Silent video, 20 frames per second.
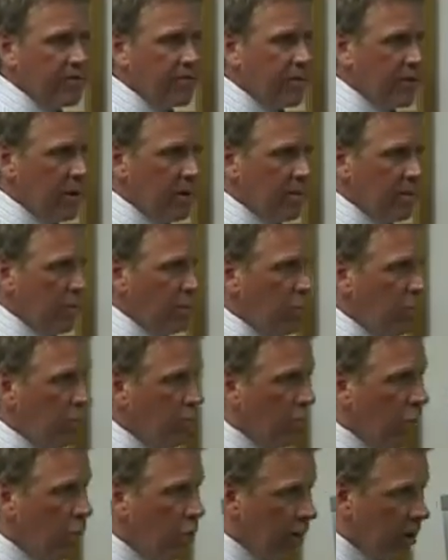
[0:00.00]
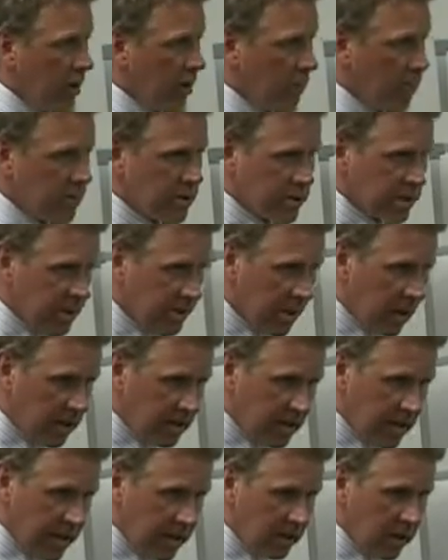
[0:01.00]
from 100%
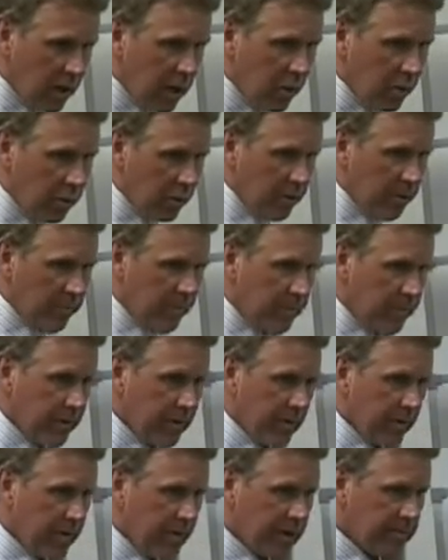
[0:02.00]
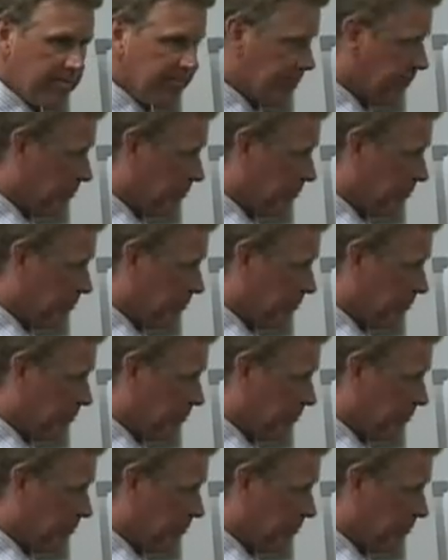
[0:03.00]
on down lower. Okay.